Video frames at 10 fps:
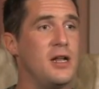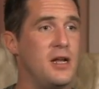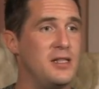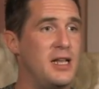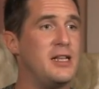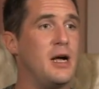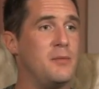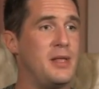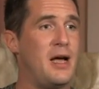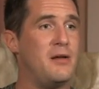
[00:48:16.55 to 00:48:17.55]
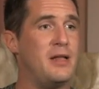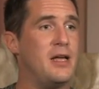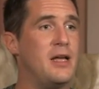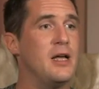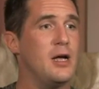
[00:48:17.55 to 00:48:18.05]
And I did come oh. down
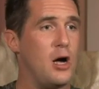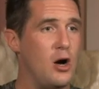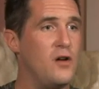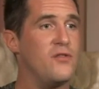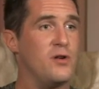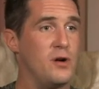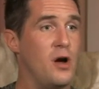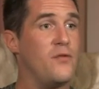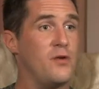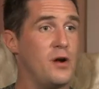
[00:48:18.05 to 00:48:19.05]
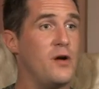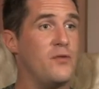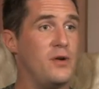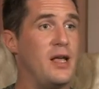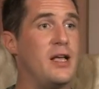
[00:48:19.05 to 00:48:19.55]
here over and over and over okay.